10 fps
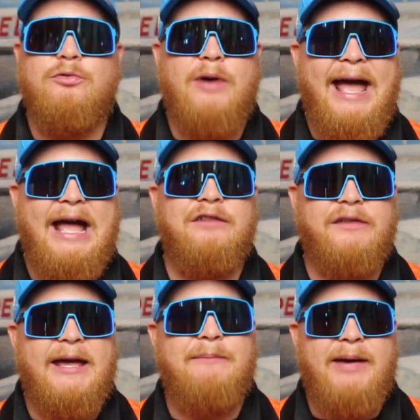who
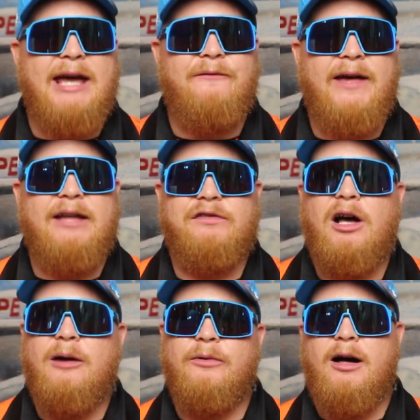has a bad fast
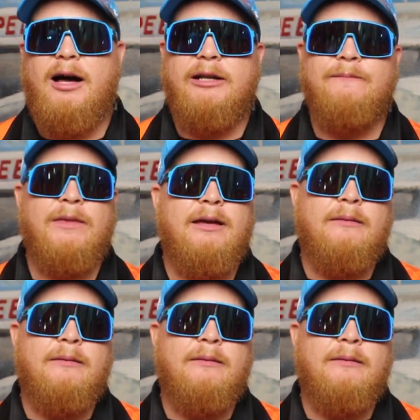hot rod,